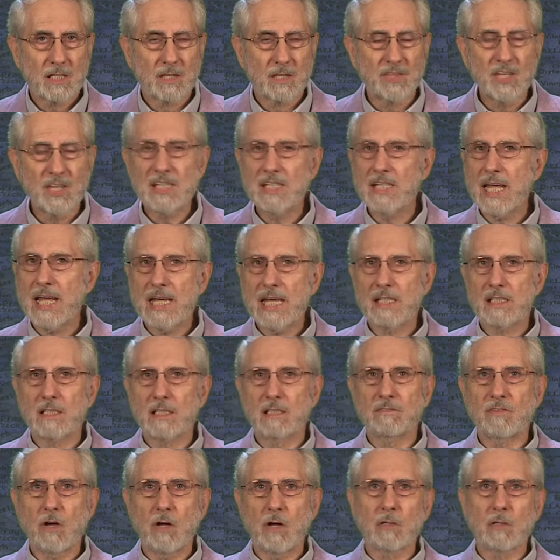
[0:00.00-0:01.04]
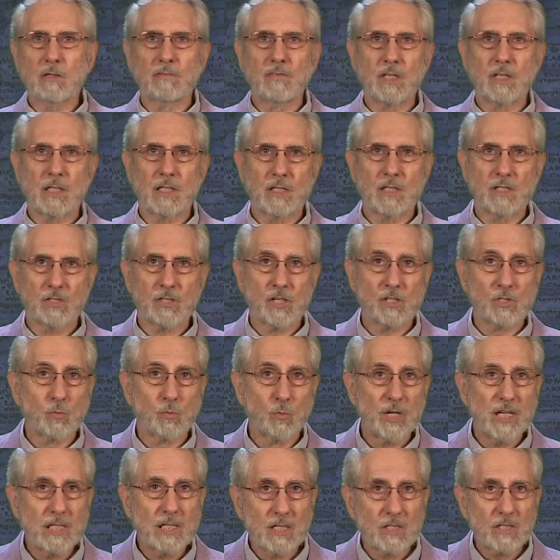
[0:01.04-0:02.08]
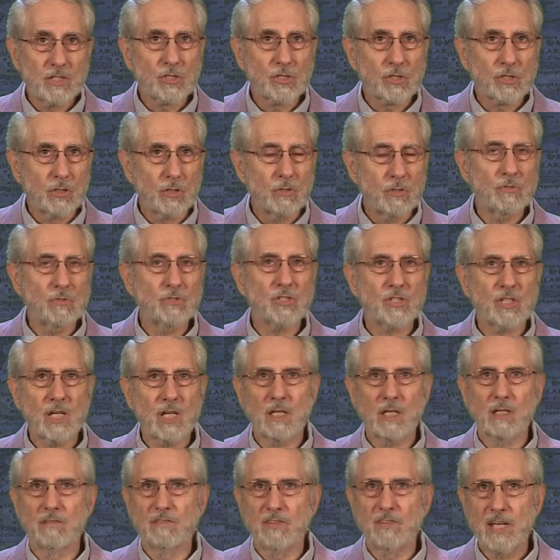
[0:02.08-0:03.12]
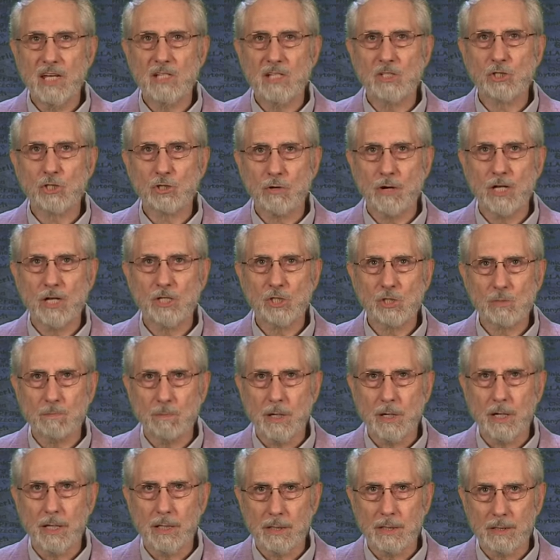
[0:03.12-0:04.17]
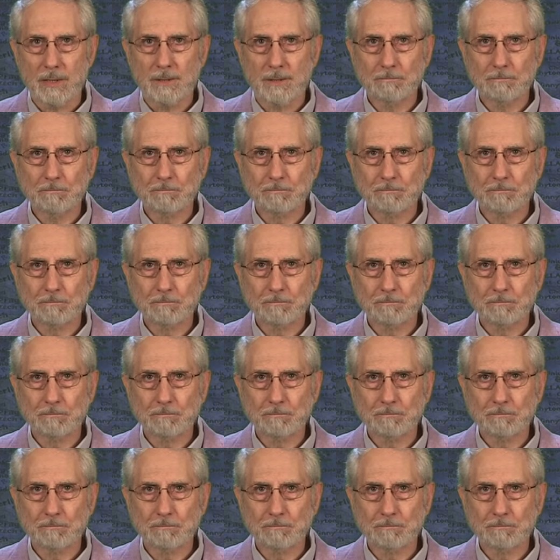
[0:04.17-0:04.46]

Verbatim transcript: The net of all of this is we could soon see events transpire